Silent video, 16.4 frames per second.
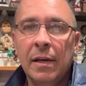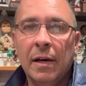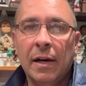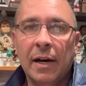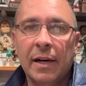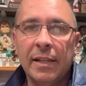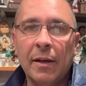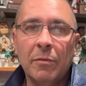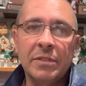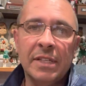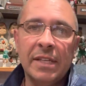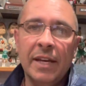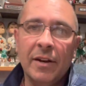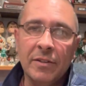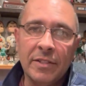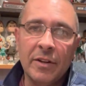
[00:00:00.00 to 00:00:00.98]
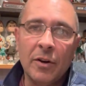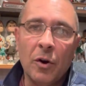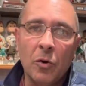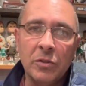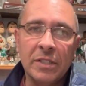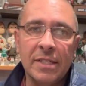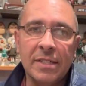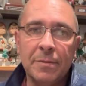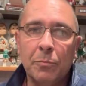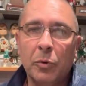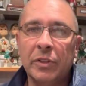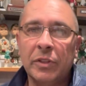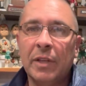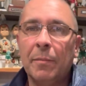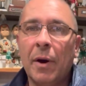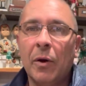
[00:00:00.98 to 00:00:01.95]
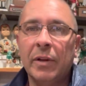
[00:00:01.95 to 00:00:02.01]
That was the years that Hostess put
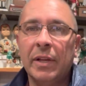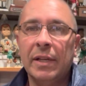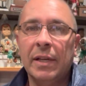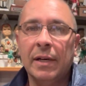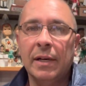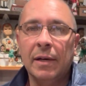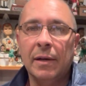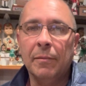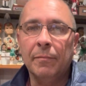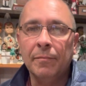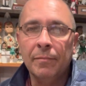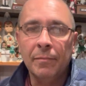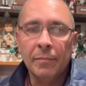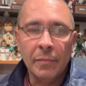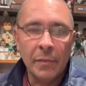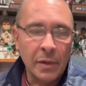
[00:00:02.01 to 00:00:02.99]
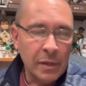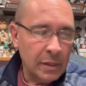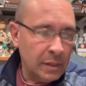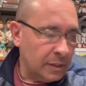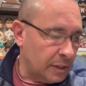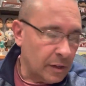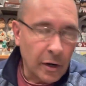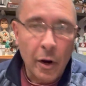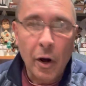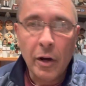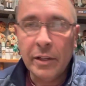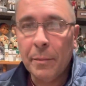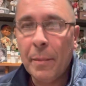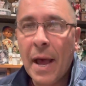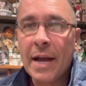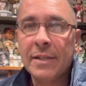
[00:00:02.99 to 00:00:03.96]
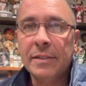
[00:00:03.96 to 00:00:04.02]
them out in, on the
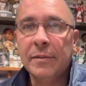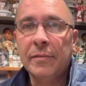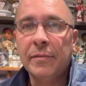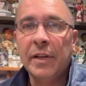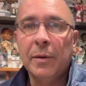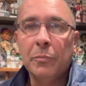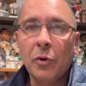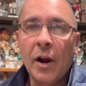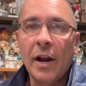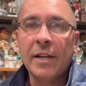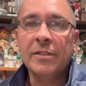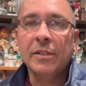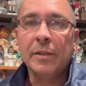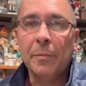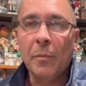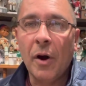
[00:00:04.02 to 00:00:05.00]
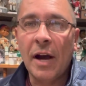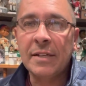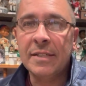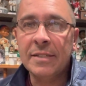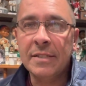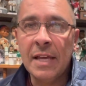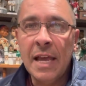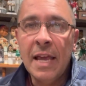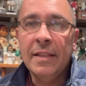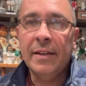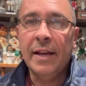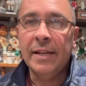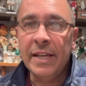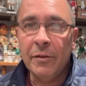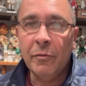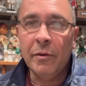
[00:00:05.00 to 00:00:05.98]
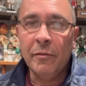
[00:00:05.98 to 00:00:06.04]
backs of their products on the boxes. They
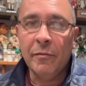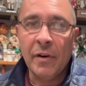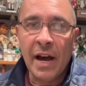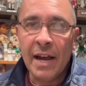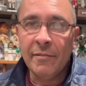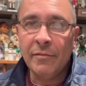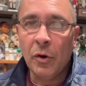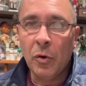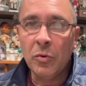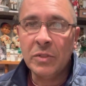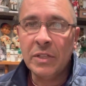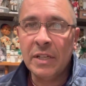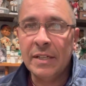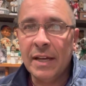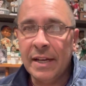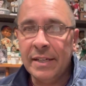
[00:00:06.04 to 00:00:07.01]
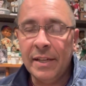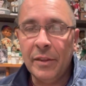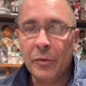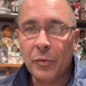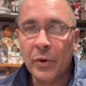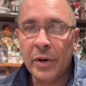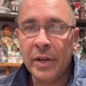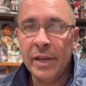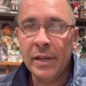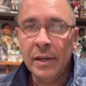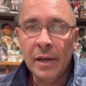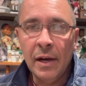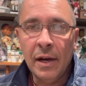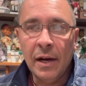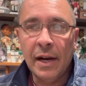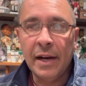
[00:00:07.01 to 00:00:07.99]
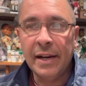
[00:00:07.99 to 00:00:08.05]
did revive those in 93,
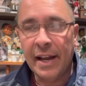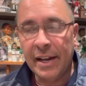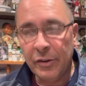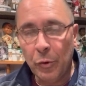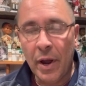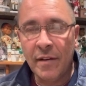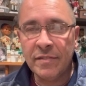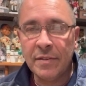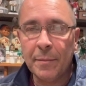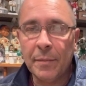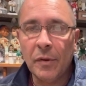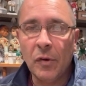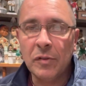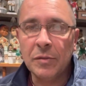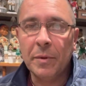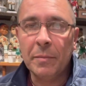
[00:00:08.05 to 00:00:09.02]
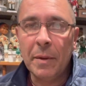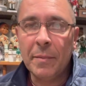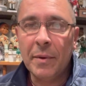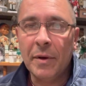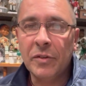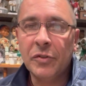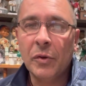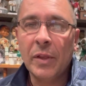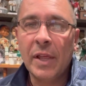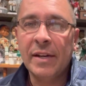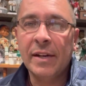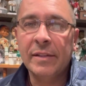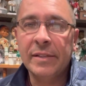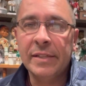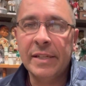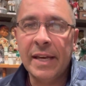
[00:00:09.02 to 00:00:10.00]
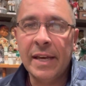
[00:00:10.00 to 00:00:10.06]
and I do have some of those, but maybe I'll show that another
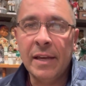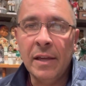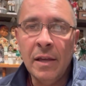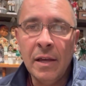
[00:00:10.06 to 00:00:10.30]
day.